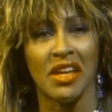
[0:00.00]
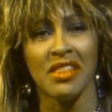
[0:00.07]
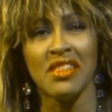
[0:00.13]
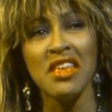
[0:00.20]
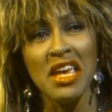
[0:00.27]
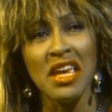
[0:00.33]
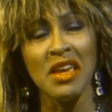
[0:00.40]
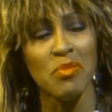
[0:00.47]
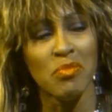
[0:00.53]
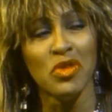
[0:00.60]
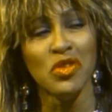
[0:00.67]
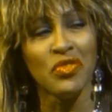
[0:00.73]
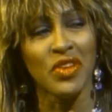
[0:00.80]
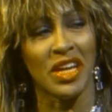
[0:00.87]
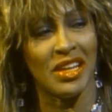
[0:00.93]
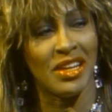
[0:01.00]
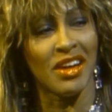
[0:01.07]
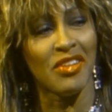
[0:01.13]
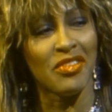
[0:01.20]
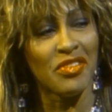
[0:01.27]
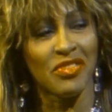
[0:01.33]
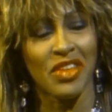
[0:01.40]
The movie
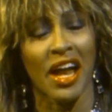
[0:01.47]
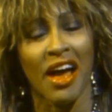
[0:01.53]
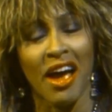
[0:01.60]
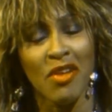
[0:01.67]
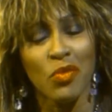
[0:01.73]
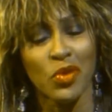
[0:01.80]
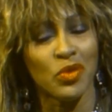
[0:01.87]
that I